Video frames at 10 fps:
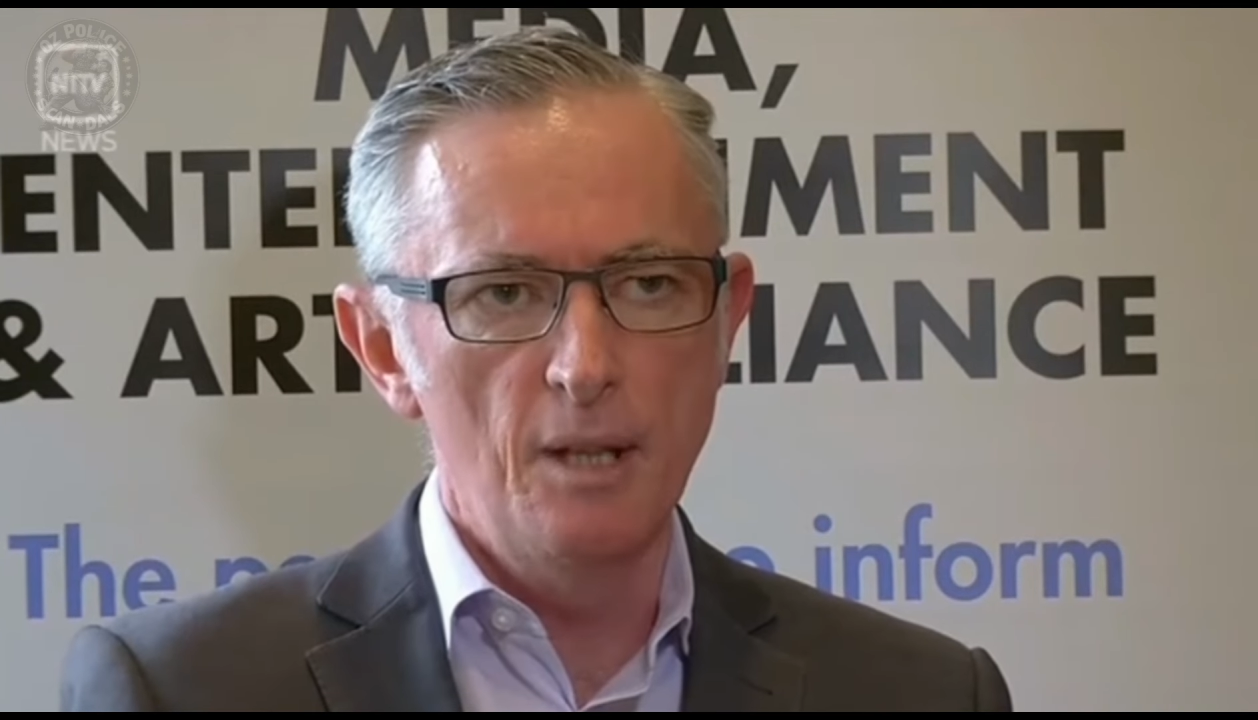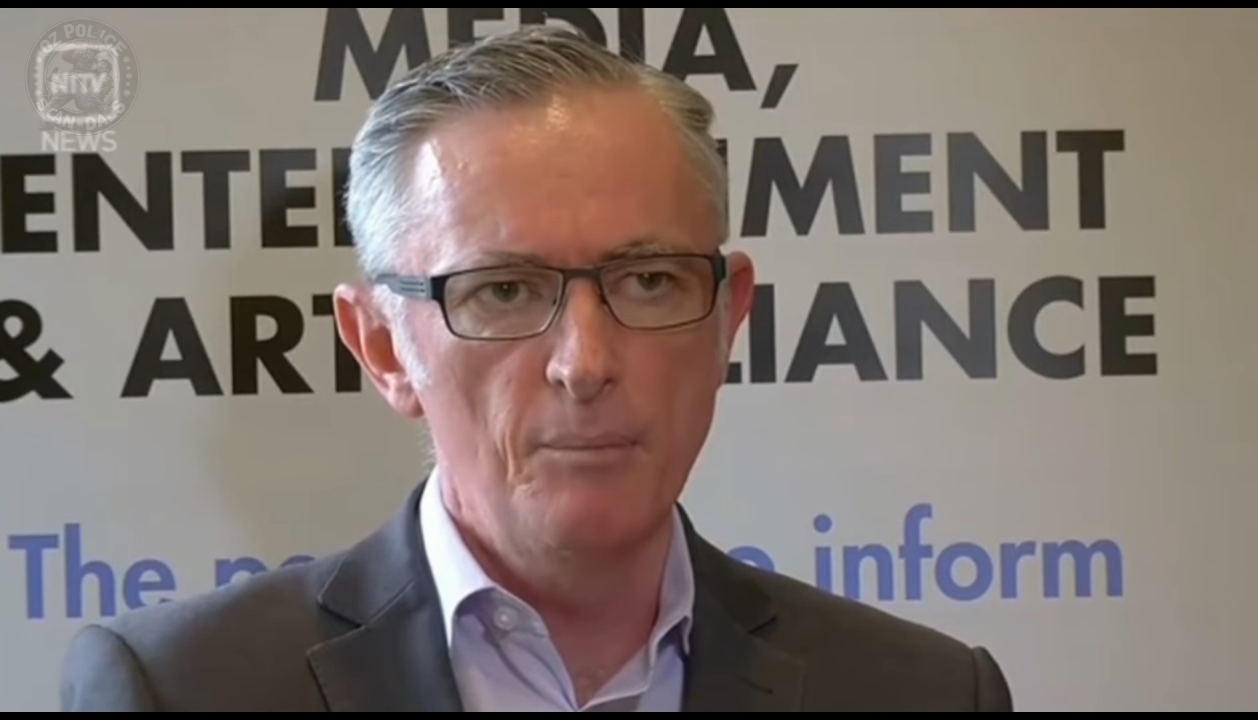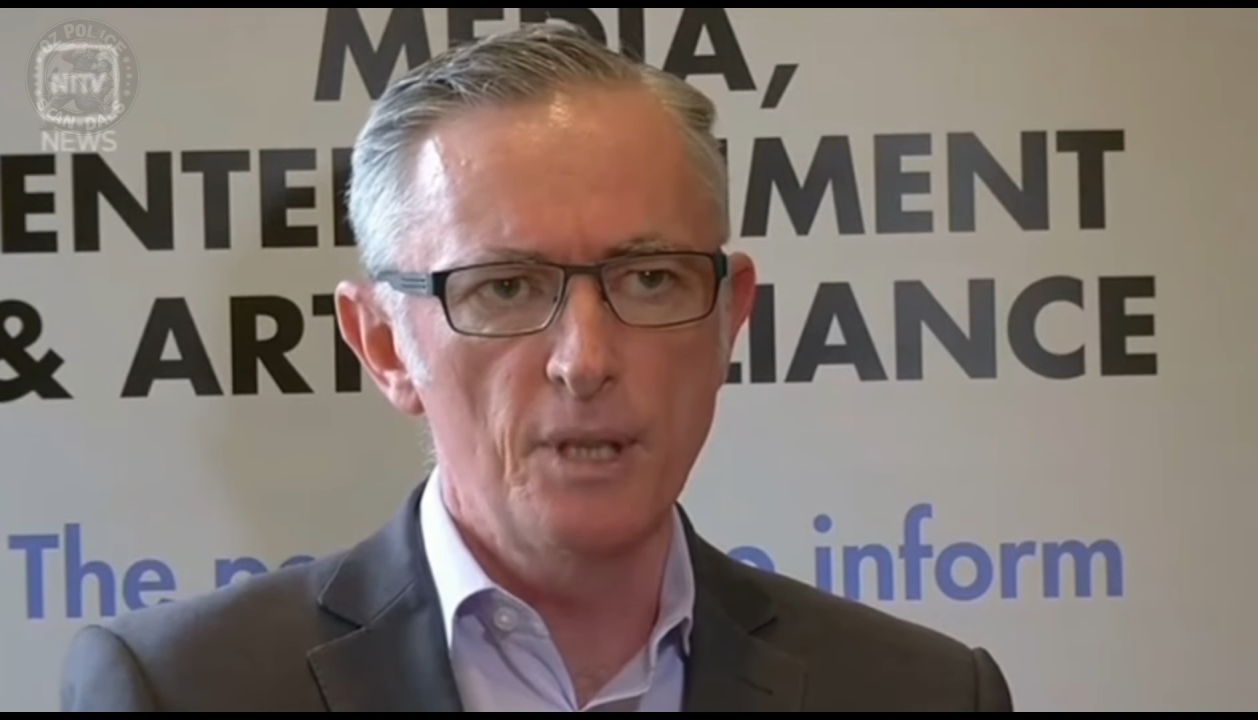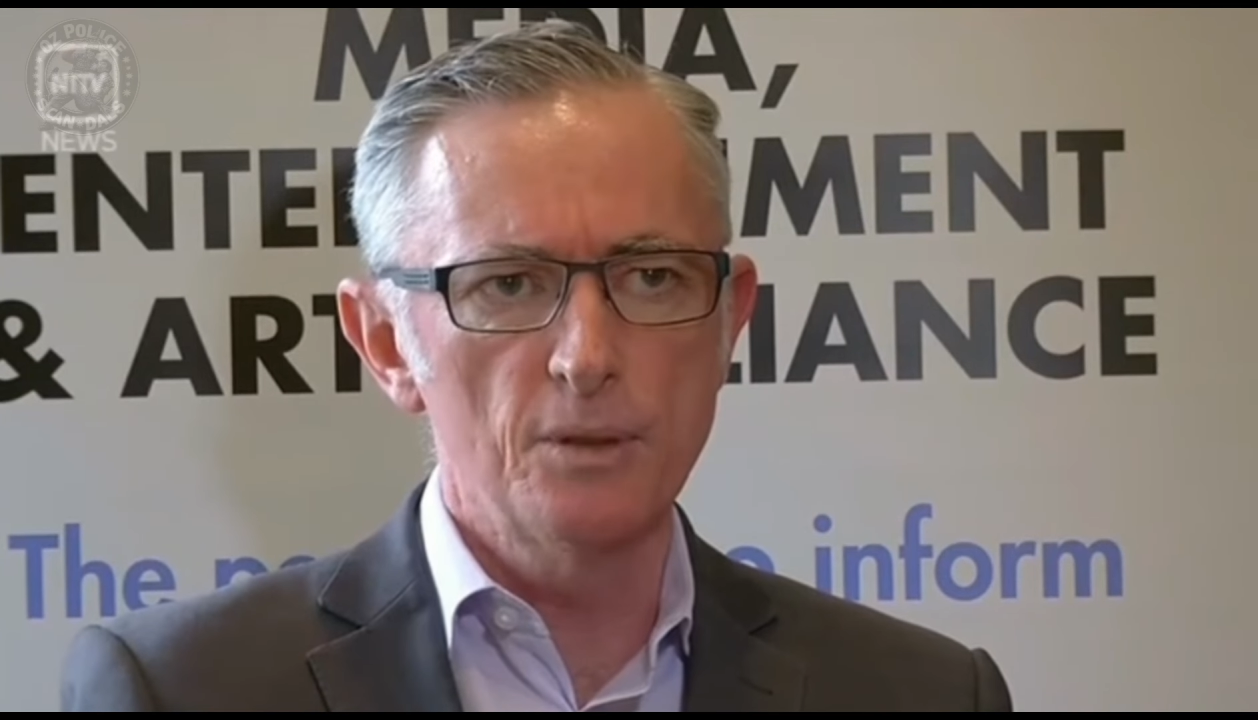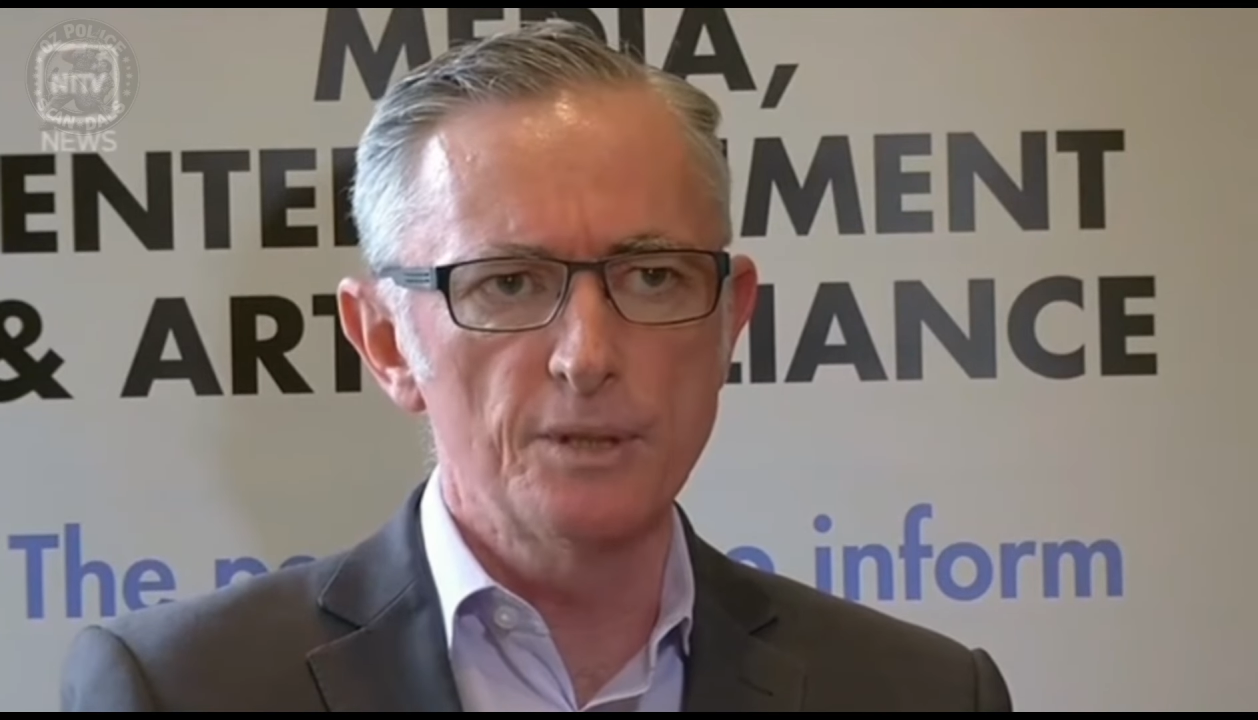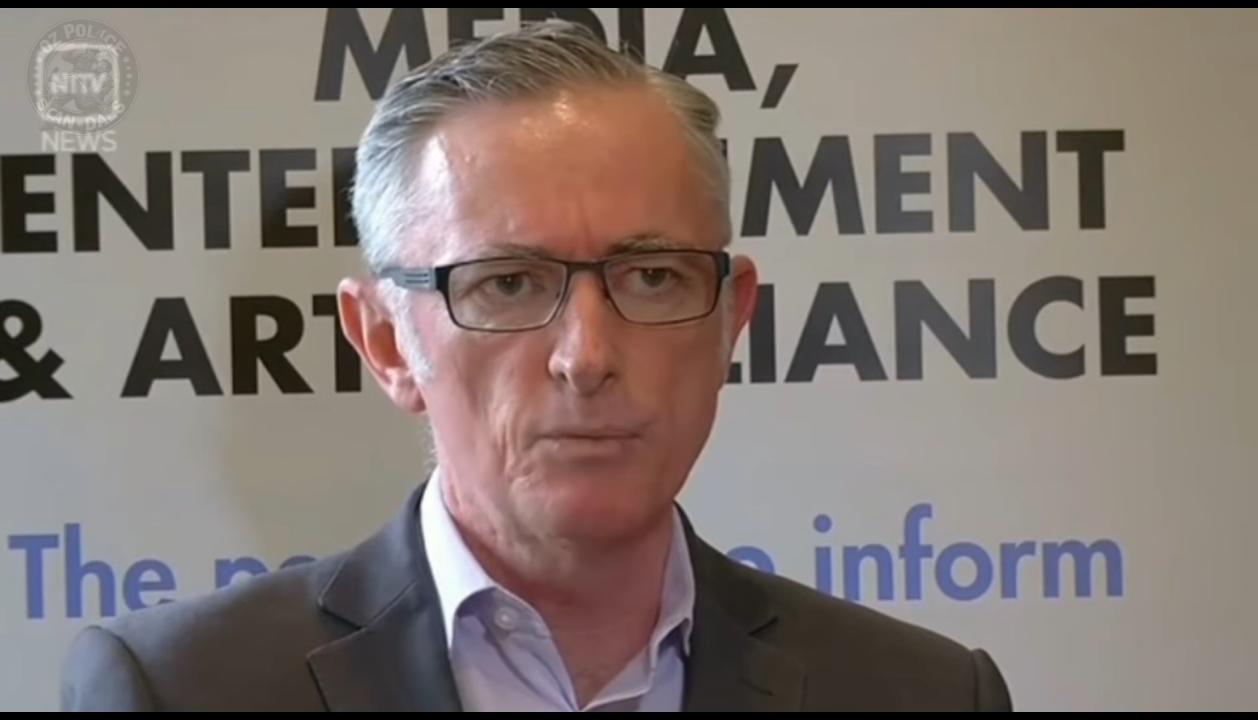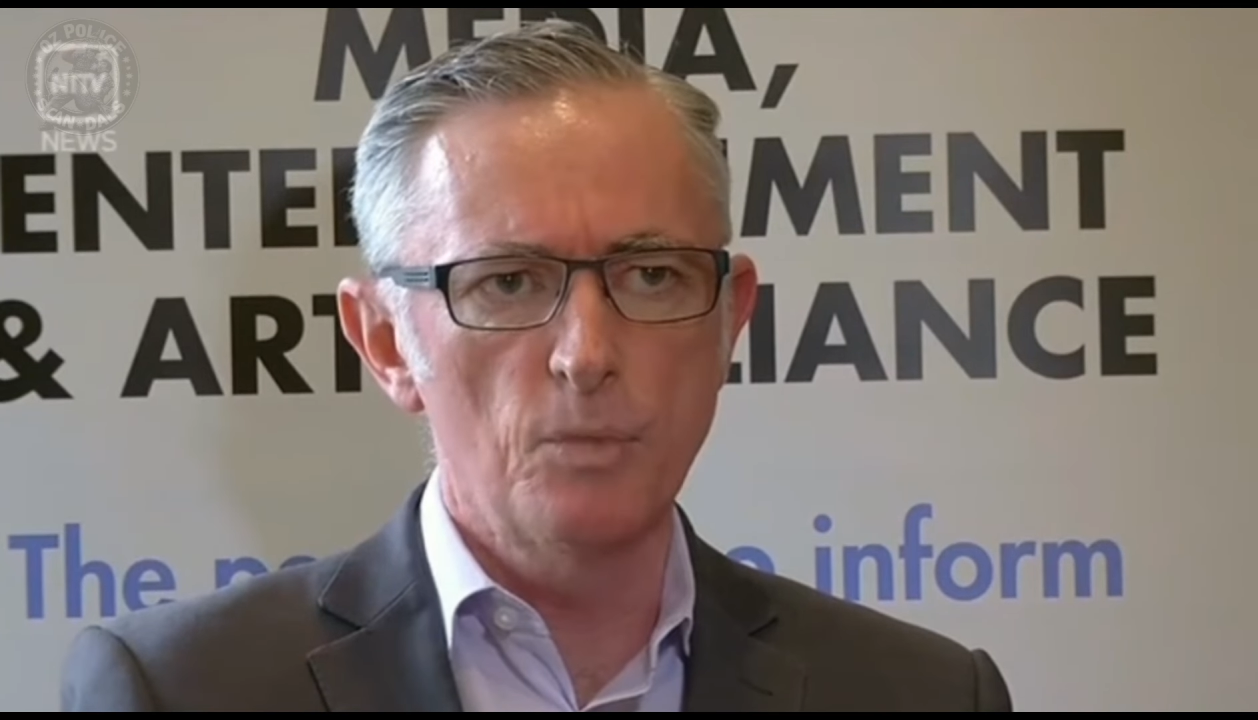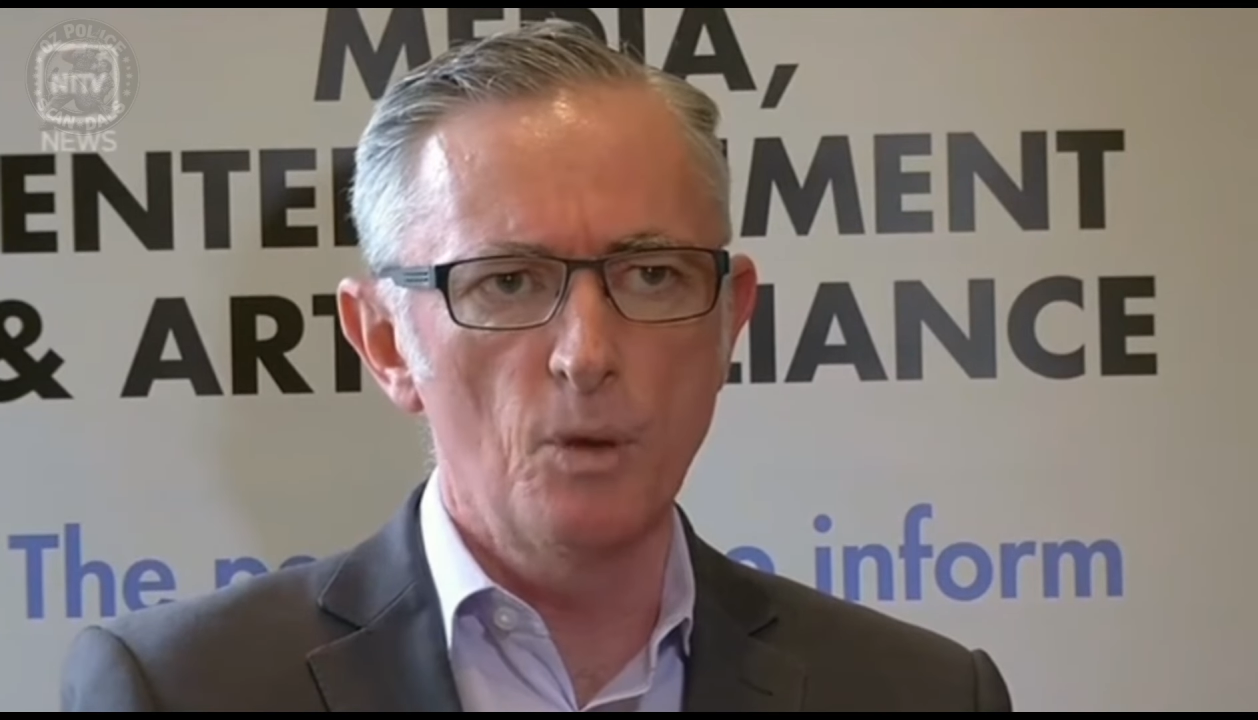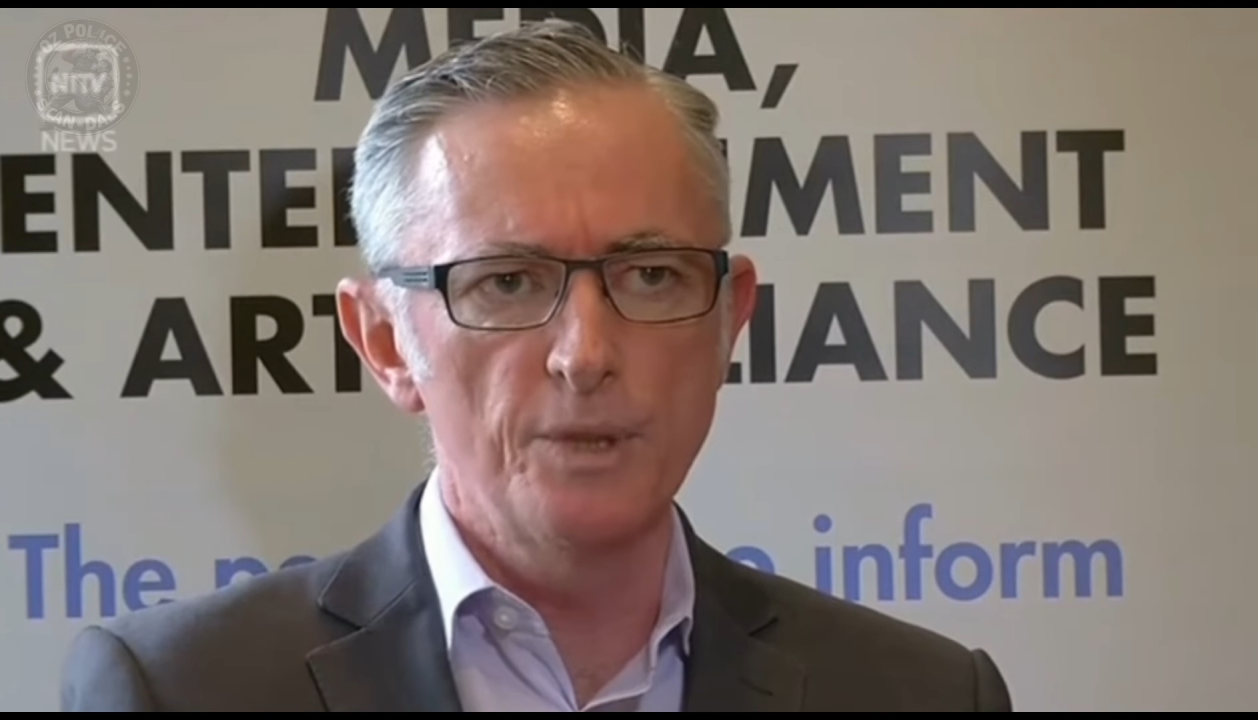Because what